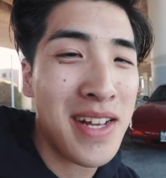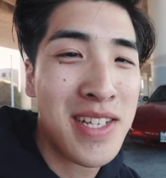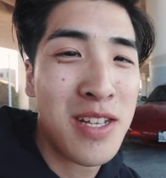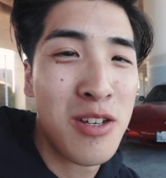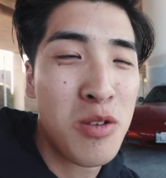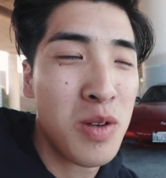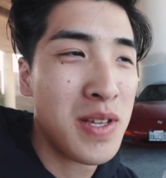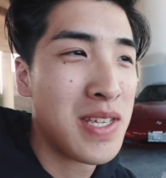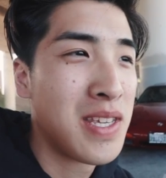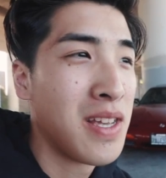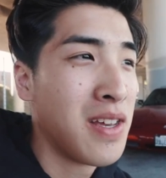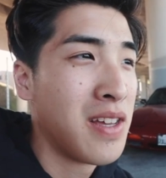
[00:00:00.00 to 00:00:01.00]
My excuse
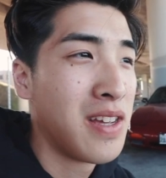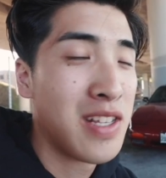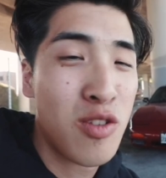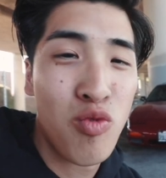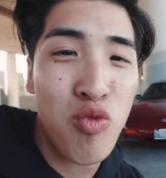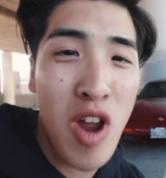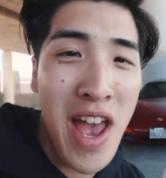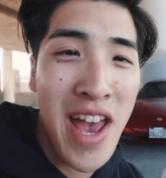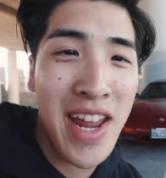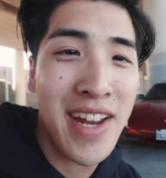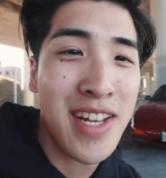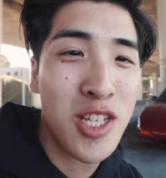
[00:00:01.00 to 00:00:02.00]
was, it's
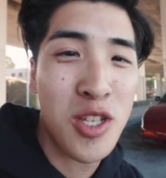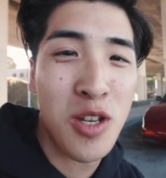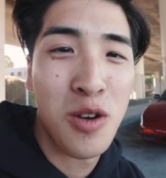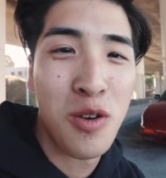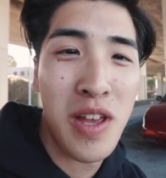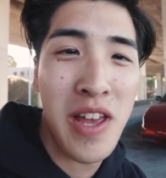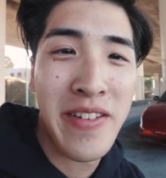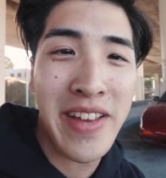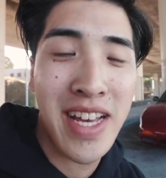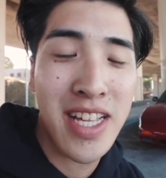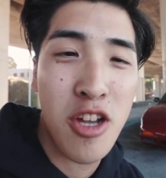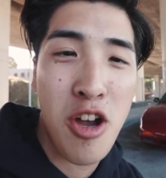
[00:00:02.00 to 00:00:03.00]
red, so if
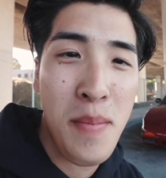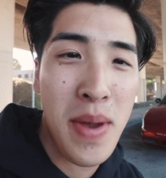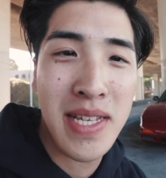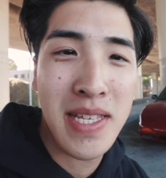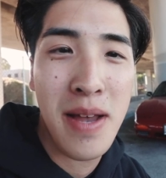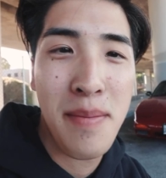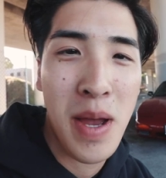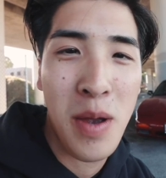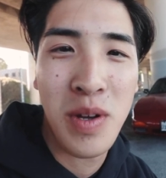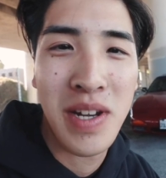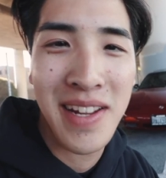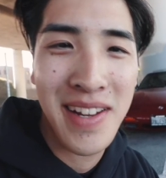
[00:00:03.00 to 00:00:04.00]
it gets all messed up, I
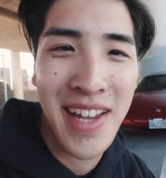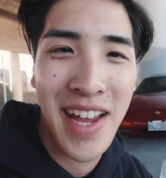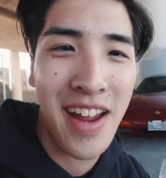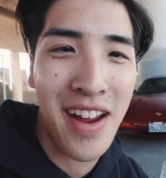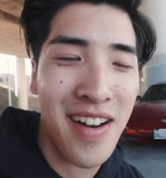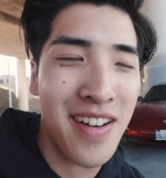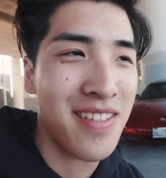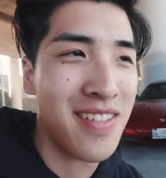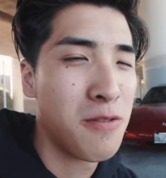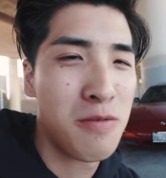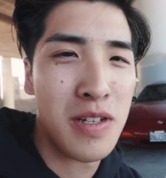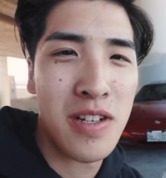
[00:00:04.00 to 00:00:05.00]
wouldn't care.
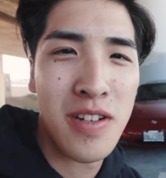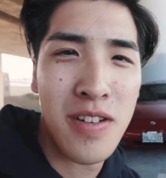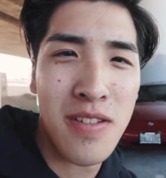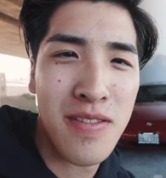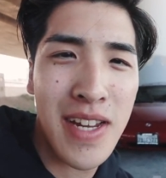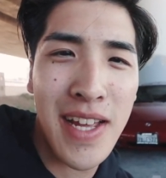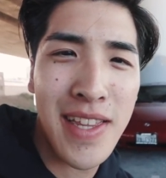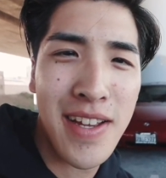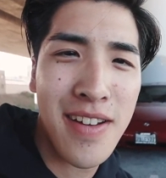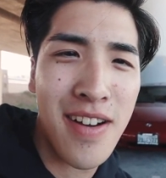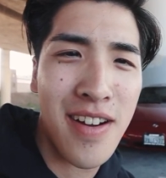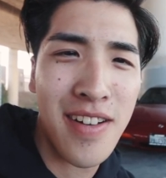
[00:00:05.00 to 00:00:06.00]
When you
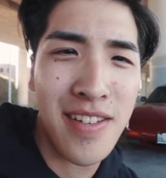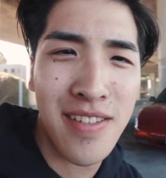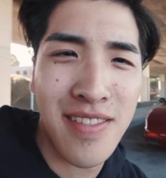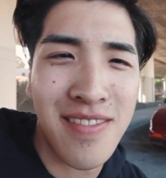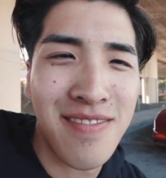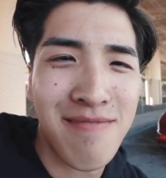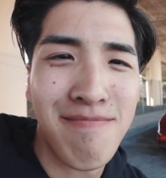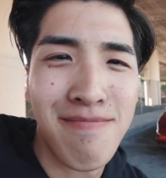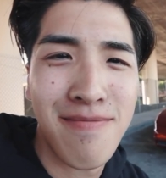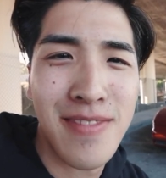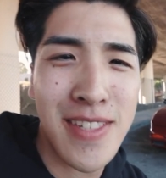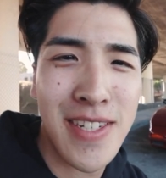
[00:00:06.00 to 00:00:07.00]
daily car,
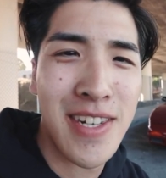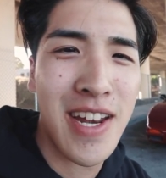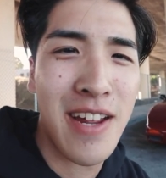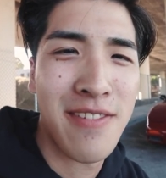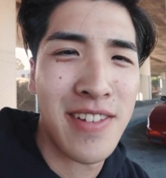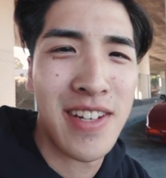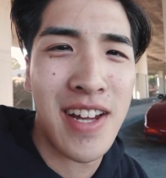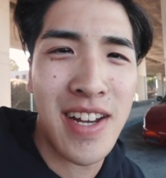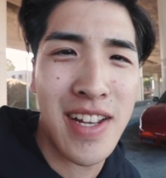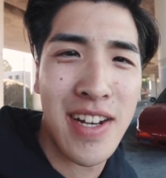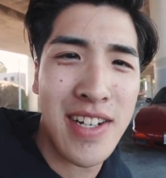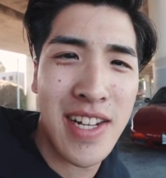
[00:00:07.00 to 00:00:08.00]
you're definitely
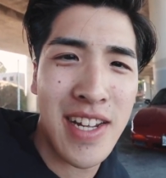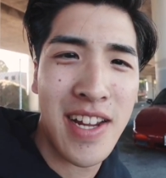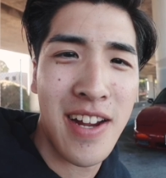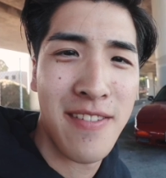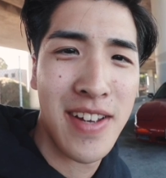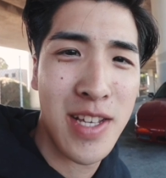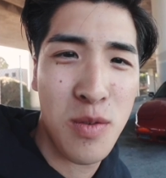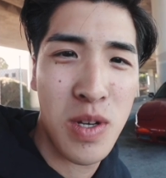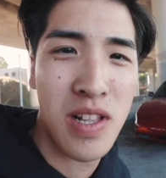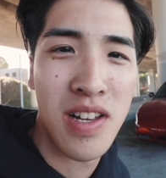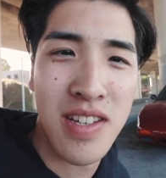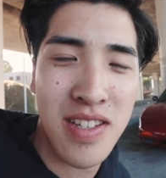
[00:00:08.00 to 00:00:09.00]
not going to take care of it as
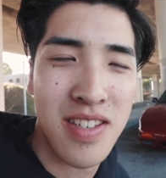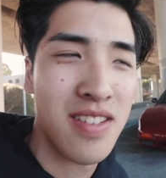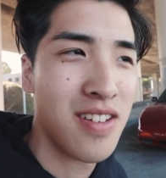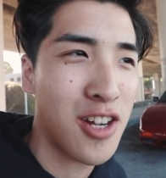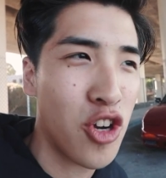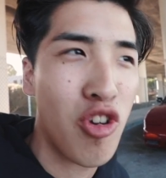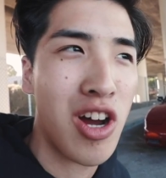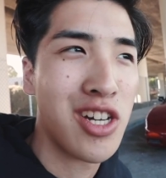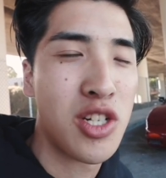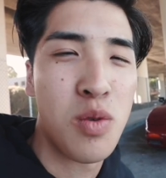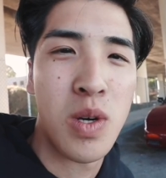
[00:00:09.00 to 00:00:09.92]
well as a garaged